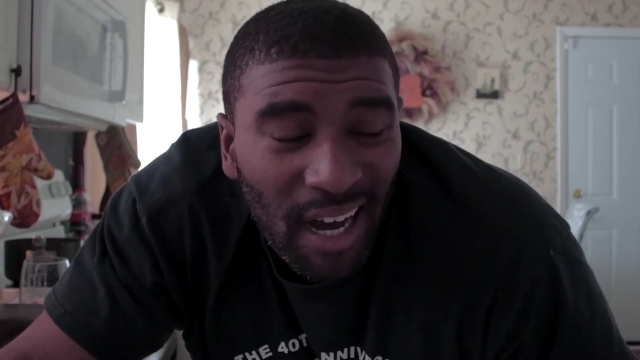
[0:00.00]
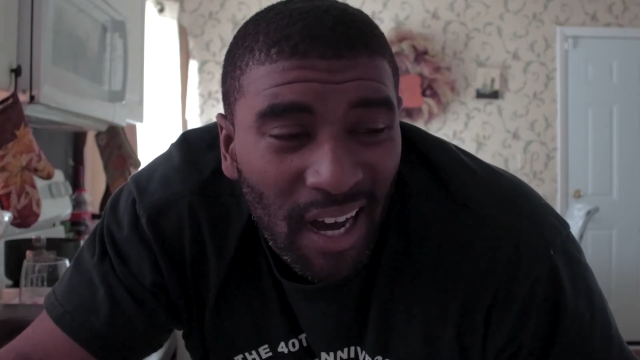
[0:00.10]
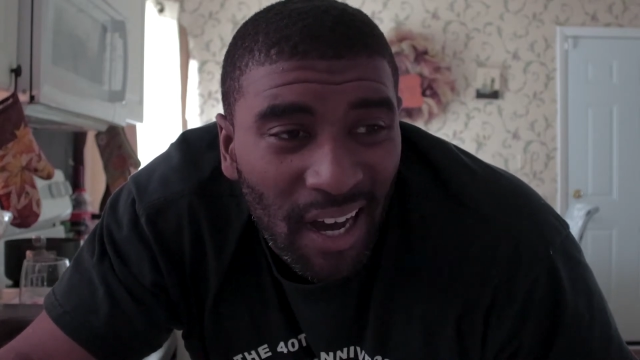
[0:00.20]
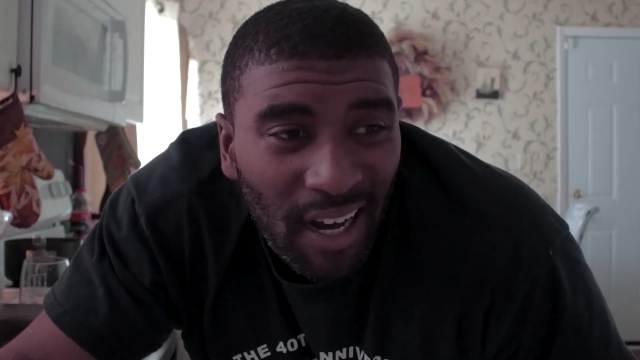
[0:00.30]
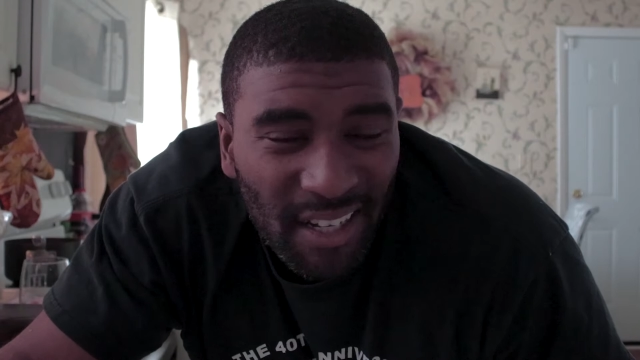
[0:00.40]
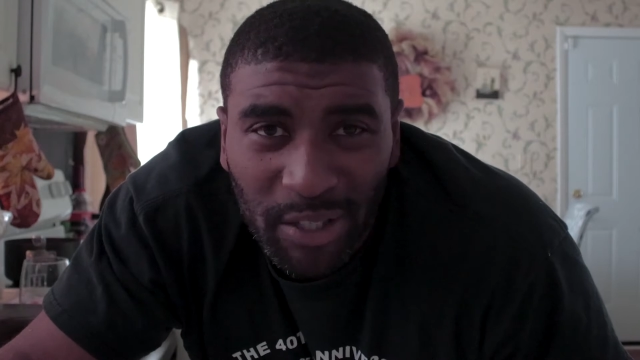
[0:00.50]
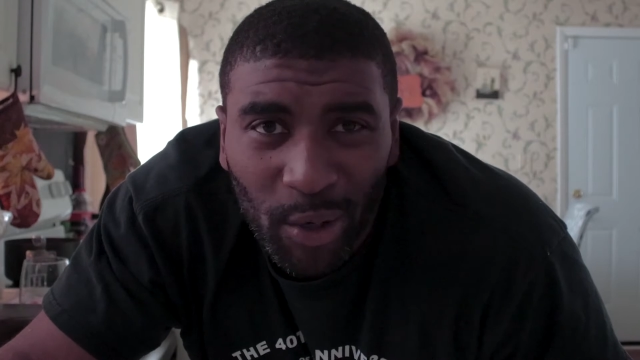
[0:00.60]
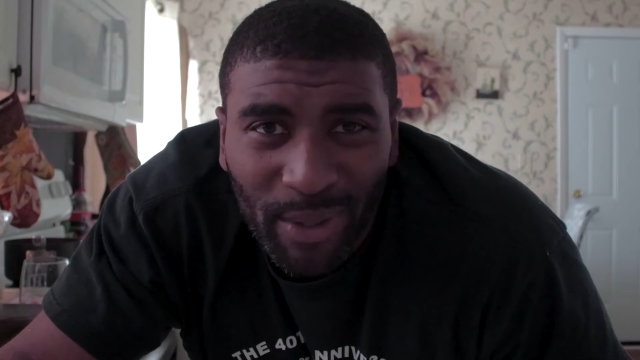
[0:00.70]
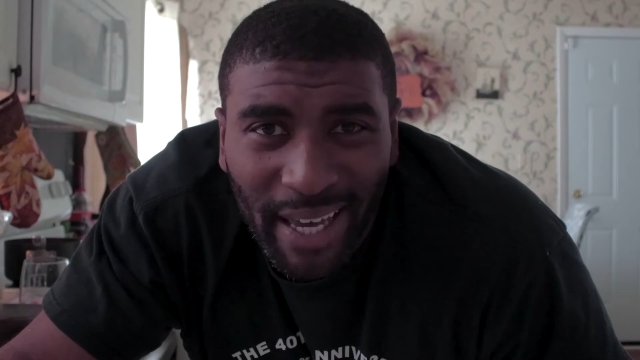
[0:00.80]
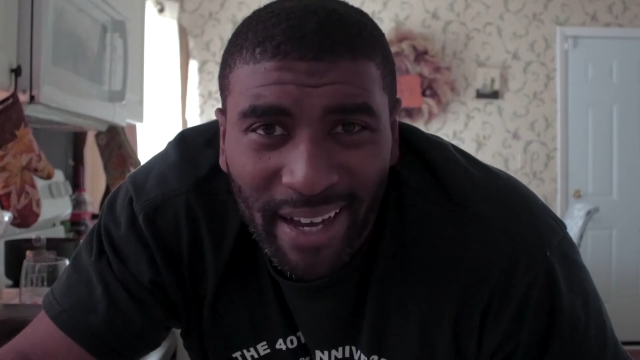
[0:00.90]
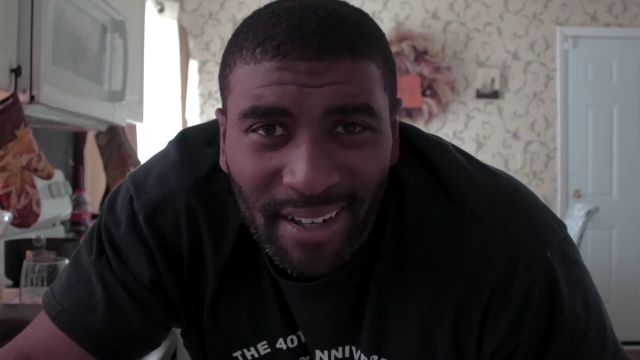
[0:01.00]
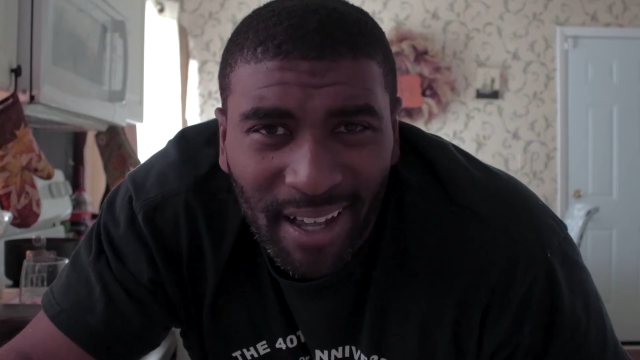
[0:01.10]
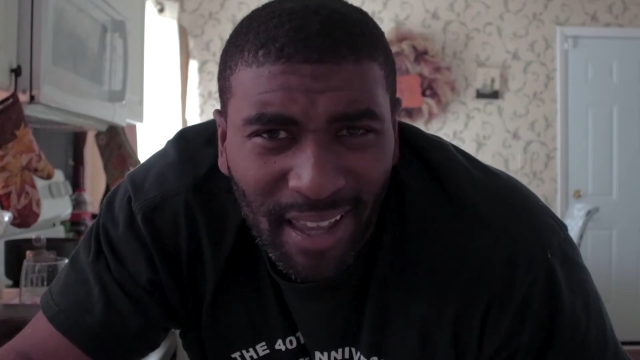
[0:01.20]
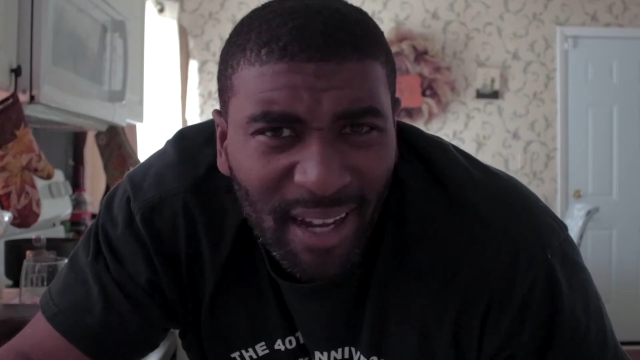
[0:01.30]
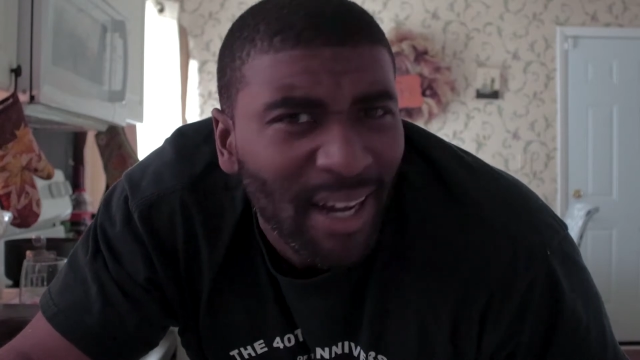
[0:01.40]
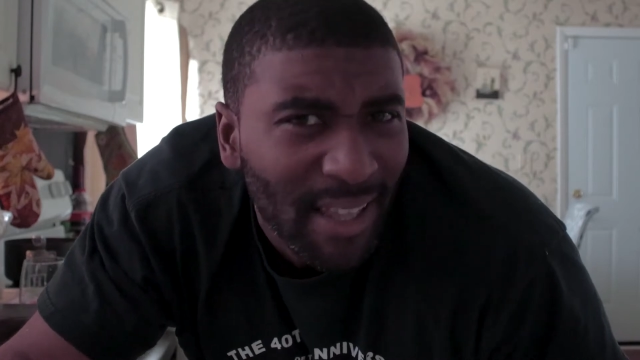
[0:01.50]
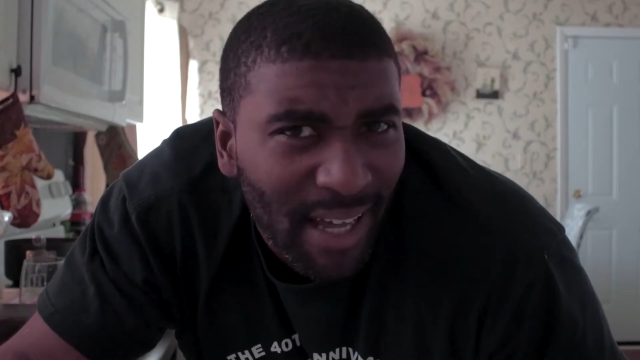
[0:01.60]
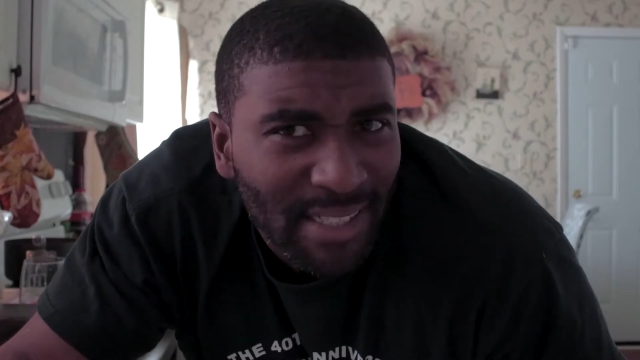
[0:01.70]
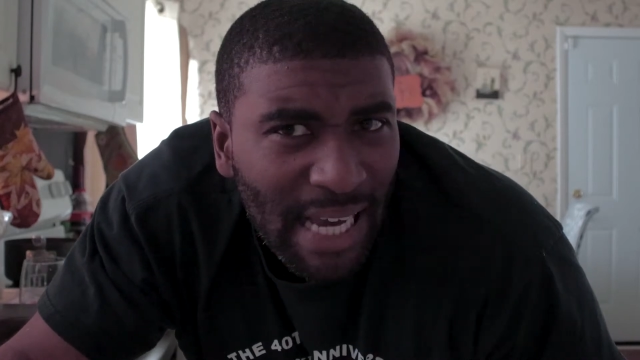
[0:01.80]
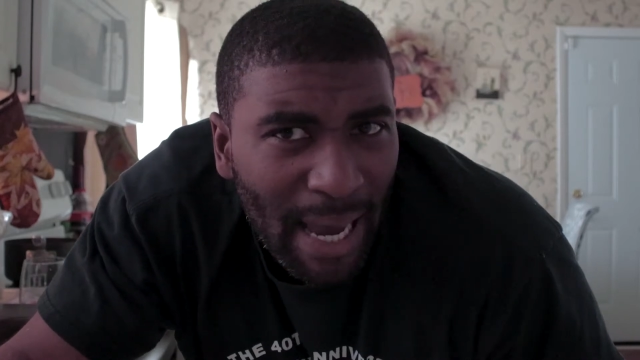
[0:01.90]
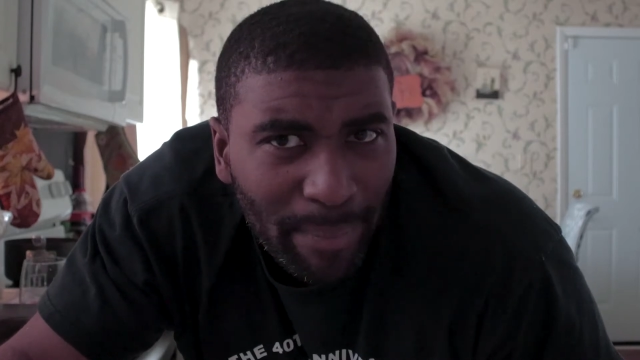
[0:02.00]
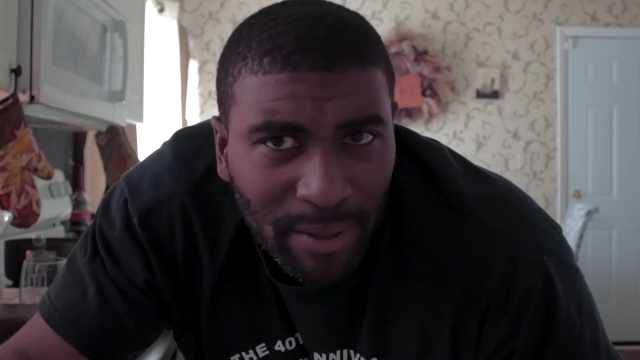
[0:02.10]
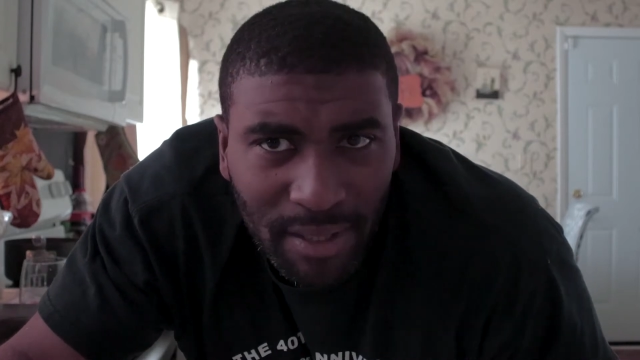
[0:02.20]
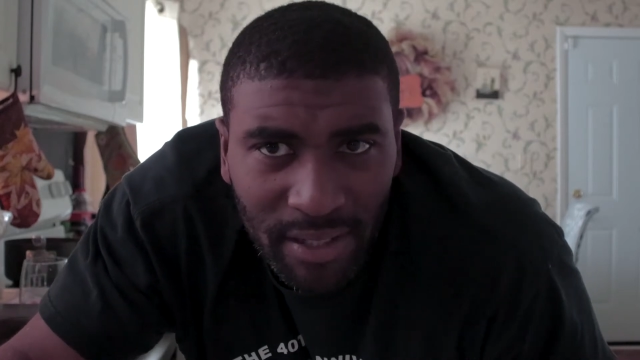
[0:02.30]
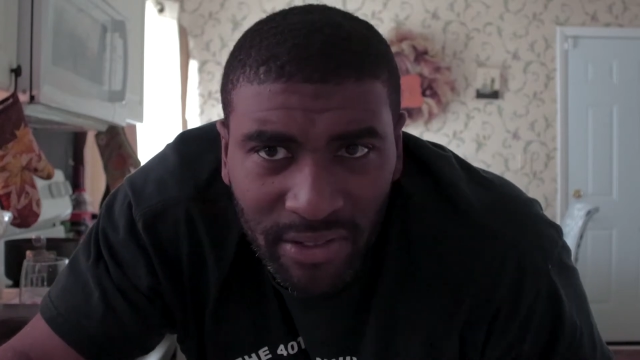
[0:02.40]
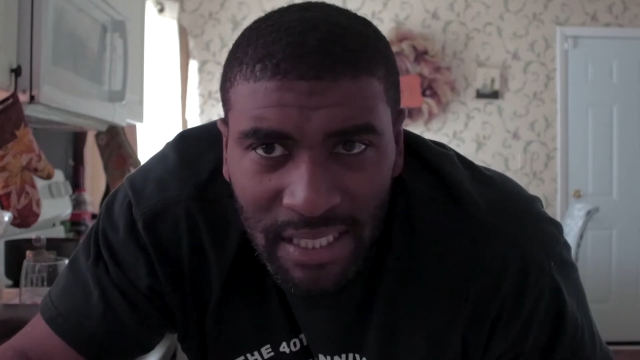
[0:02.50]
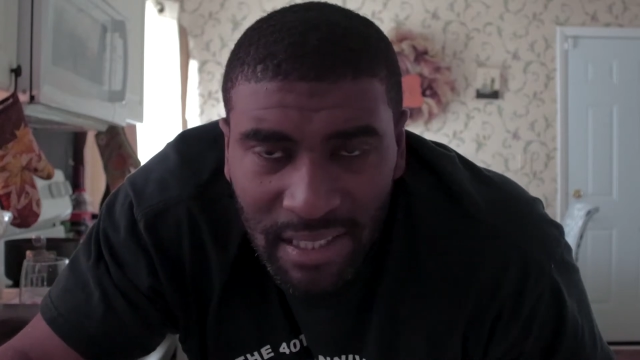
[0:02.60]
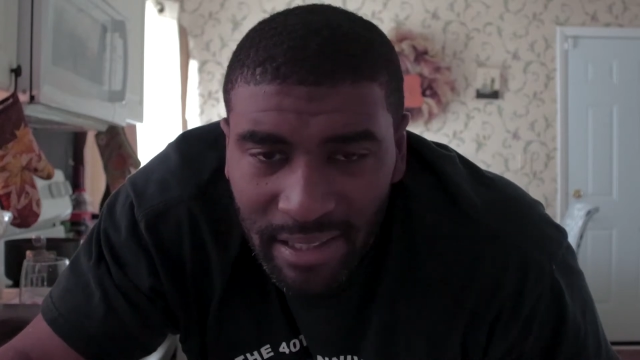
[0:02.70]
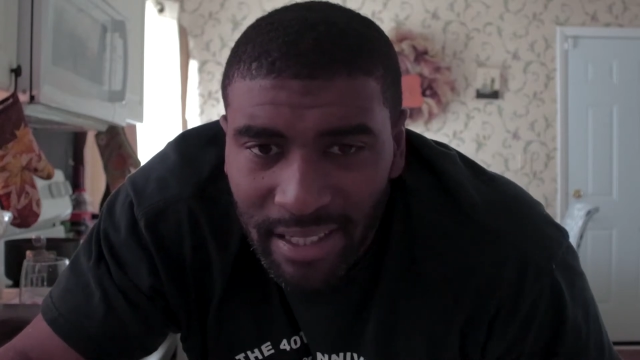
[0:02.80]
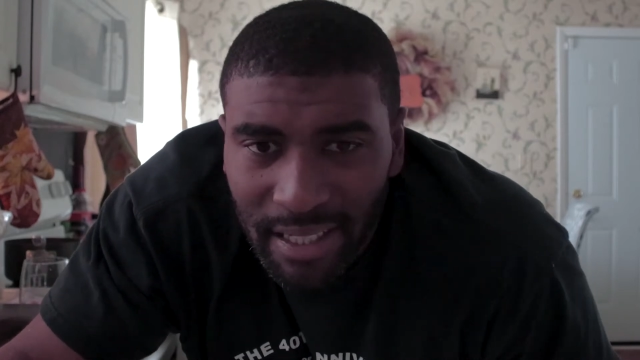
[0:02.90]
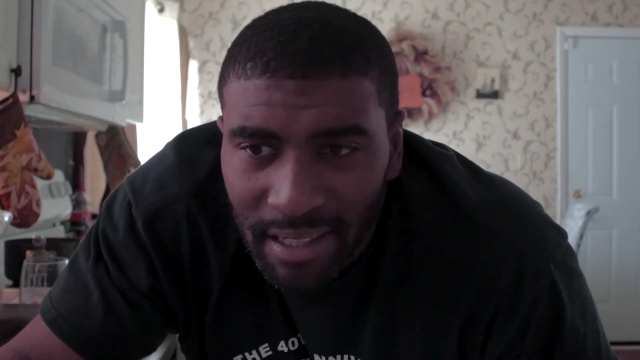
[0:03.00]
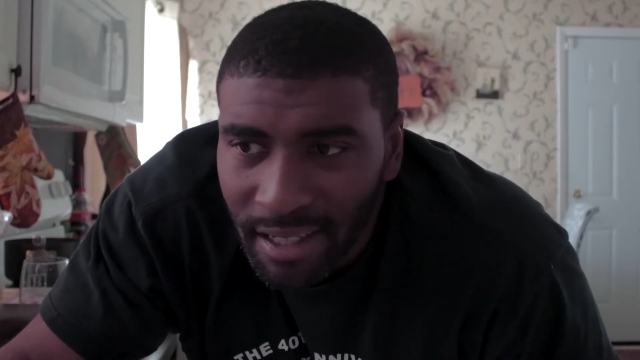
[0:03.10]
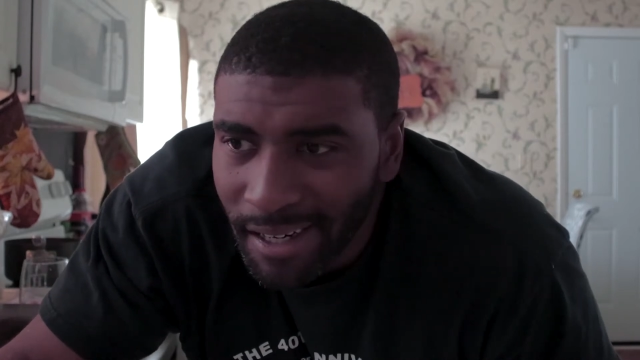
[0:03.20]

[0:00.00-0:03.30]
Uh, so yeah, a lot, a lot's happened since then.